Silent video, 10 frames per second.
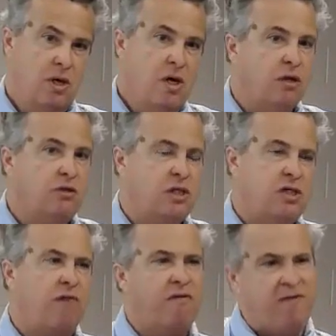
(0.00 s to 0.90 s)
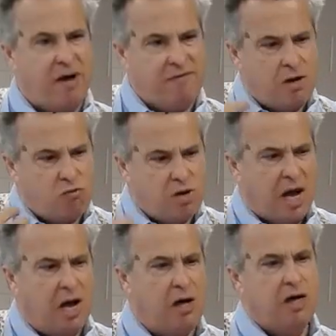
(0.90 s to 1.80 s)
There's a self evident
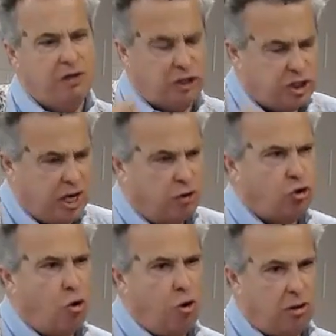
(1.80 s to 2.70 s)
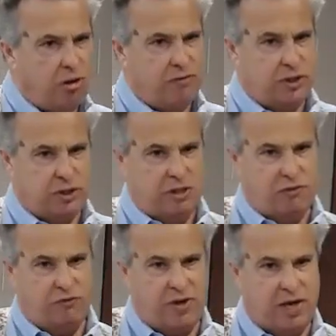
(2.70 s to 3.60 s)
reality that stares all of us in
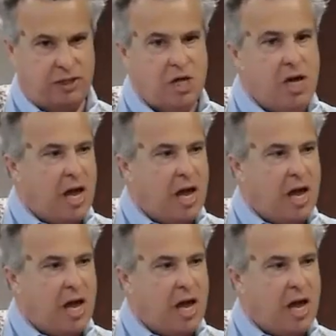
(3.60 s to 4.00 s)
the face,